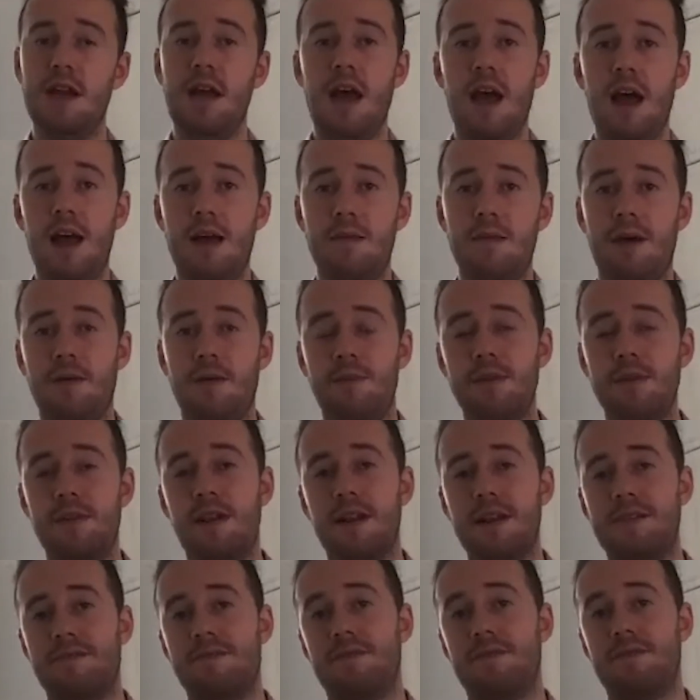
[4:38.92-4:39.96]
I'll put the
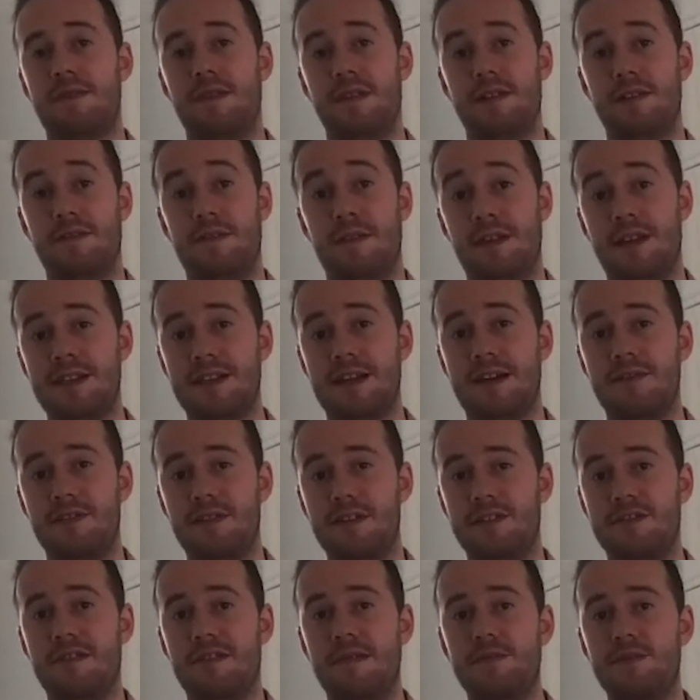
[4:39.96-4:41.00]
link for that down in the
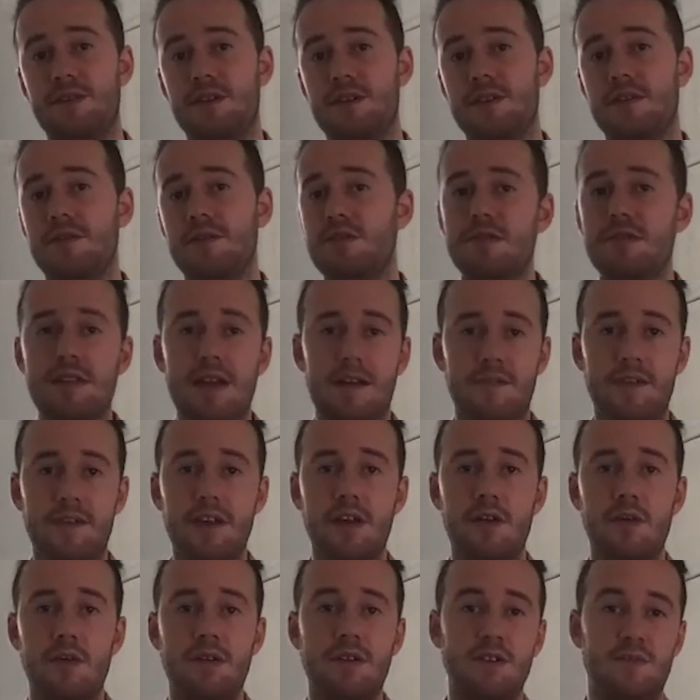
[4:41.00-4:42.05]
description. During that
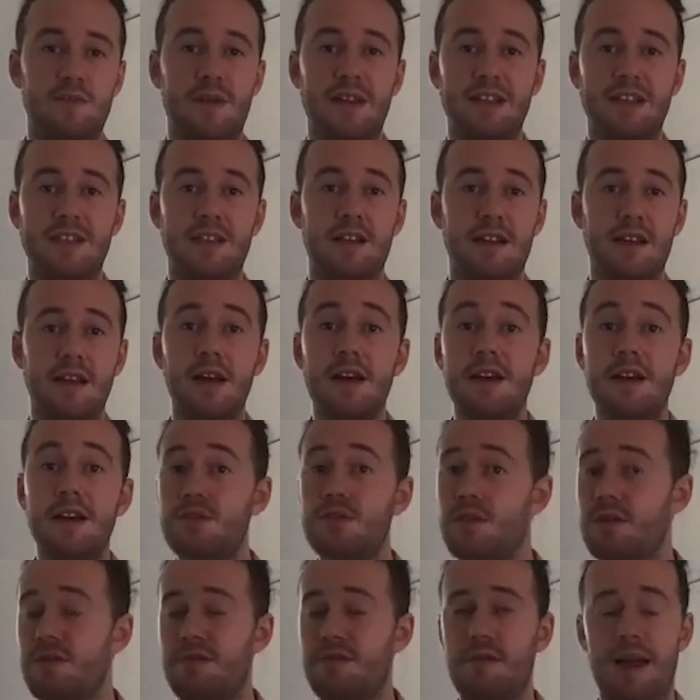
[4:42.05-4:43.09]
video, we just basically
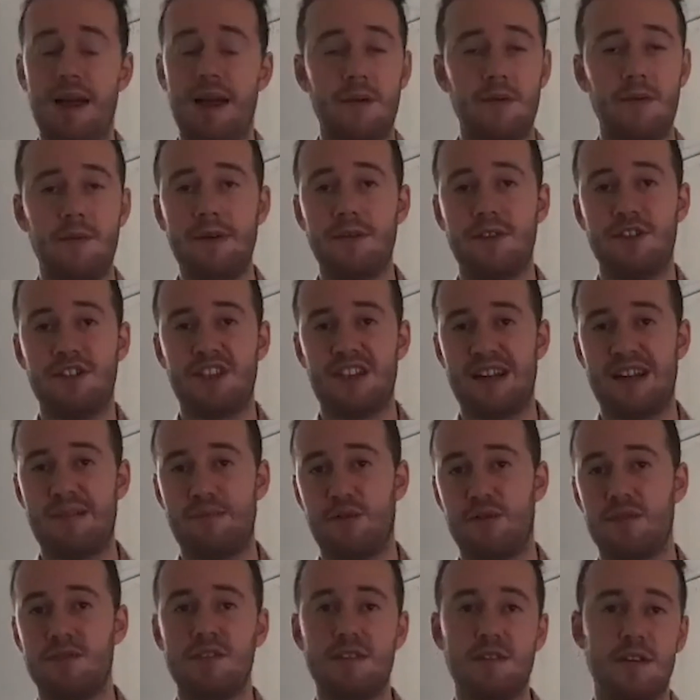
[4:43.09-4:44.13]
talk through how we build the
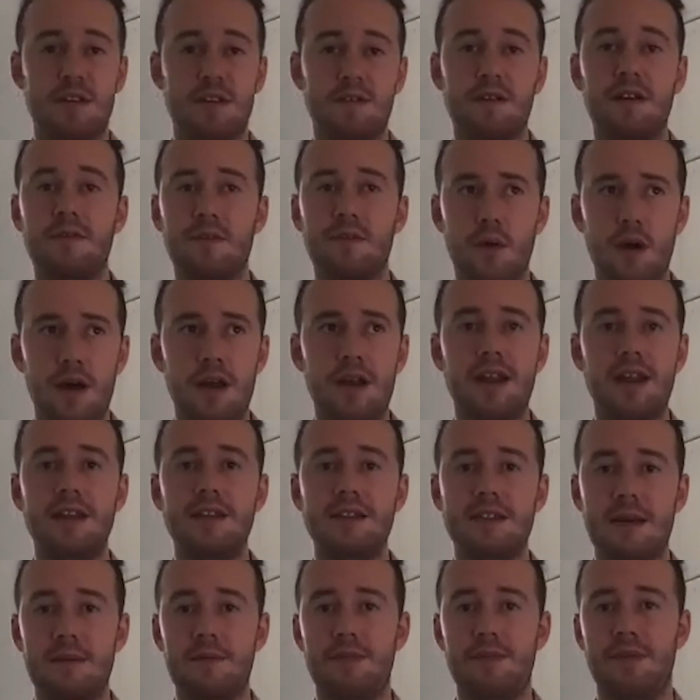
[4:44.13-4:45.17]
chatbot. It's kind of quite an
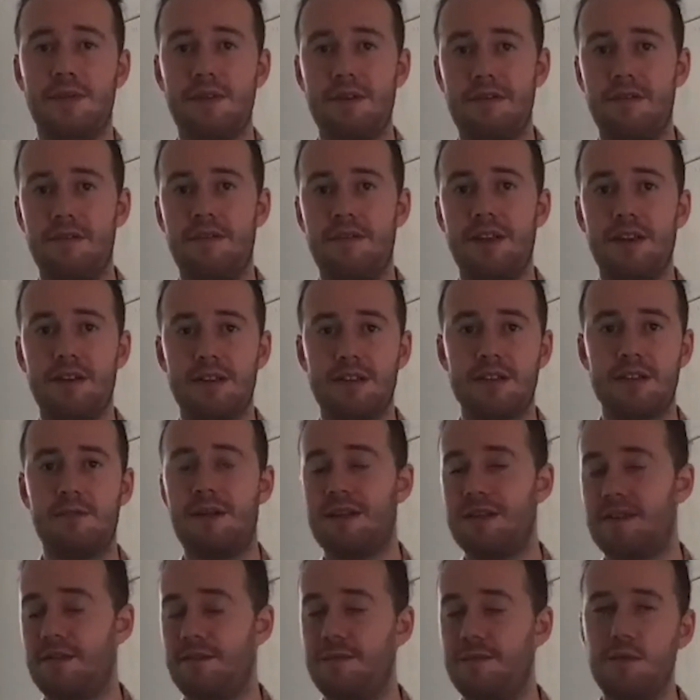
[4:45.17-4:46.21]
in-depth and thorough video
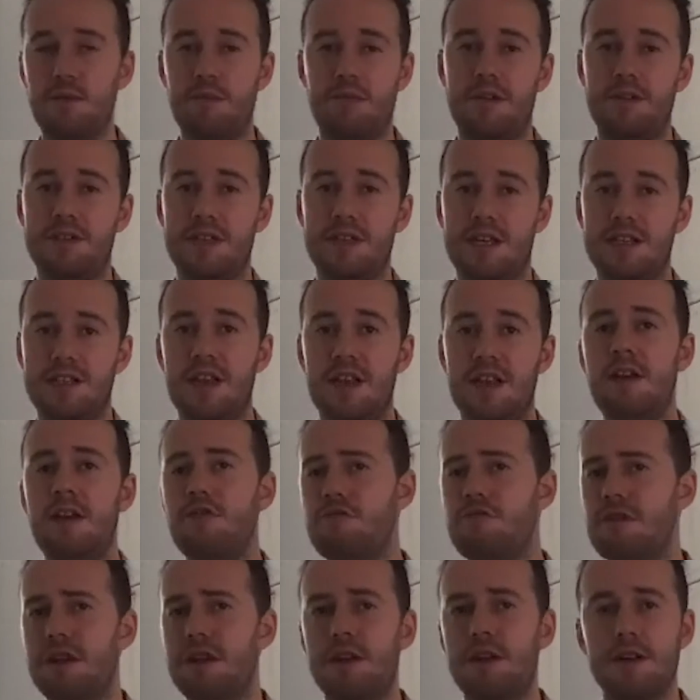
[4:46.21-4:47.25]
explaining the full process,
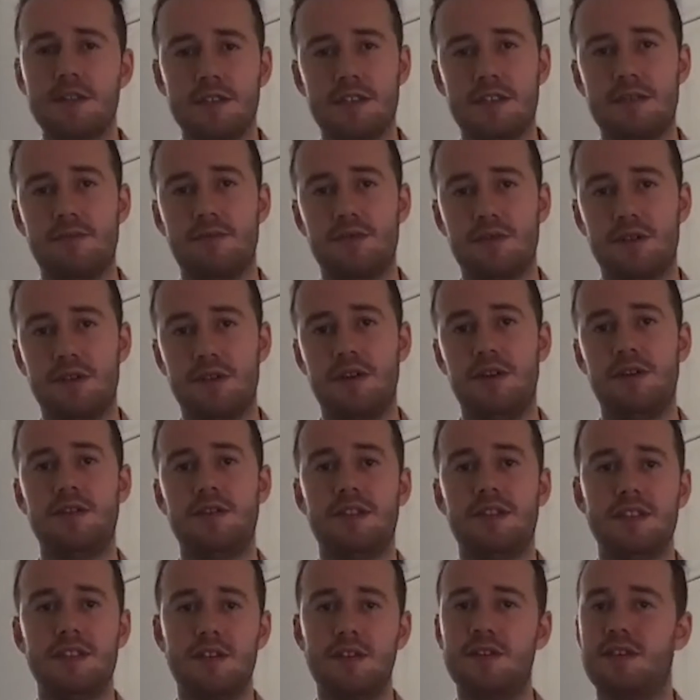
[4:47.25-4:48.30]
really nice and simple to use, and
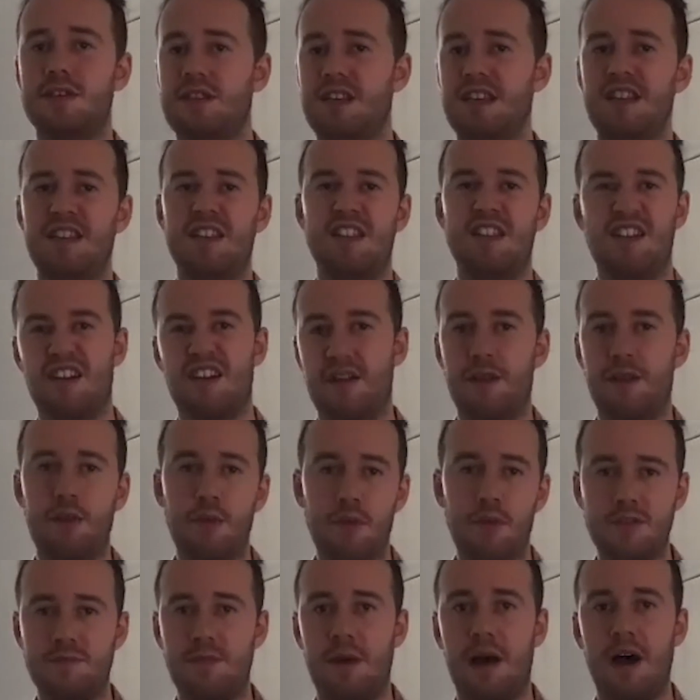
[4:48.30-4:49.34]
it's good to see the kind of
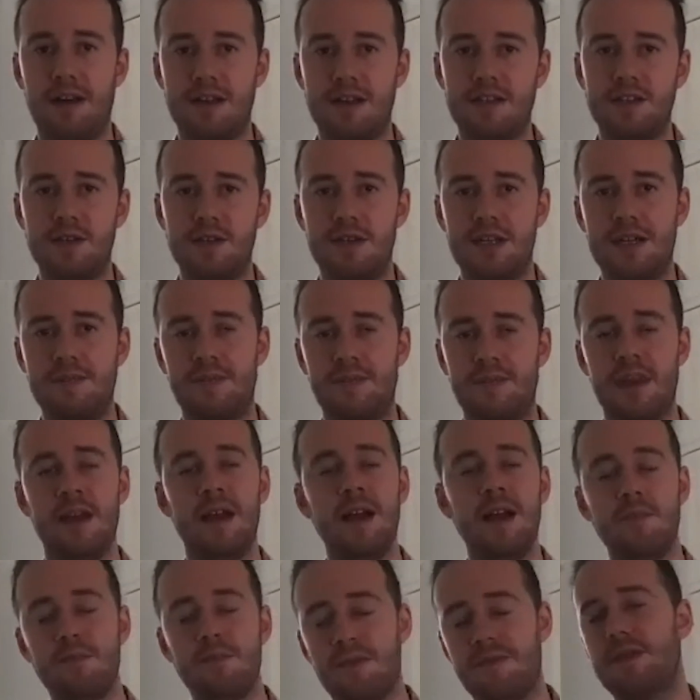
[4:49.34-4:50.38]
thoughts behind doing it.
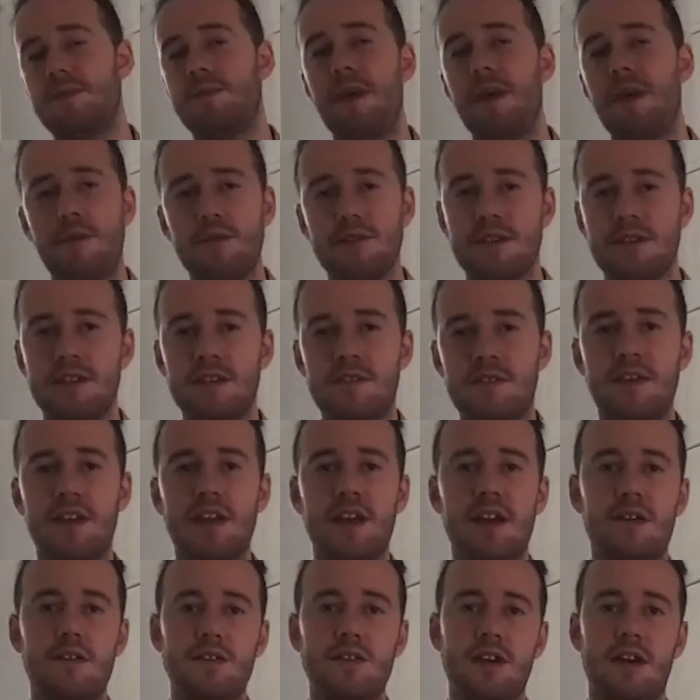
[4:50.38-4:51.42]
But for the purpose of this video,
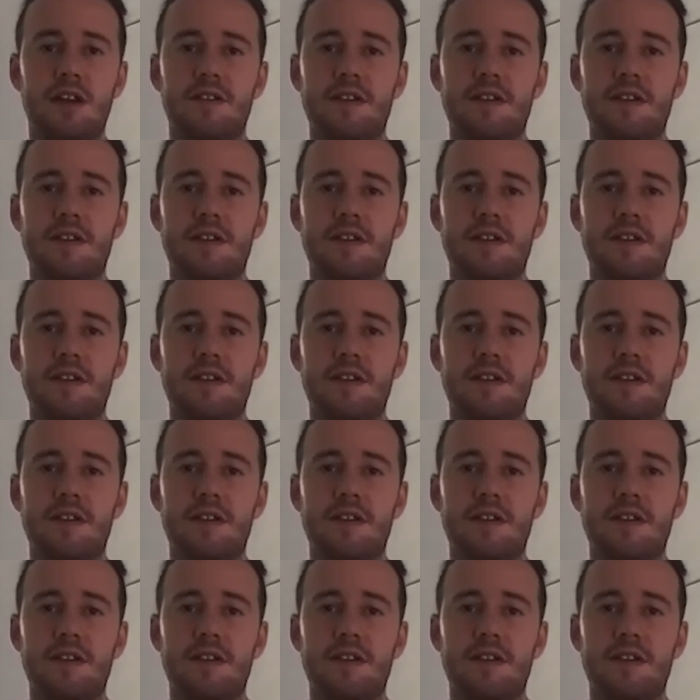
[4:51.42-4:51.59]
I'll just kind of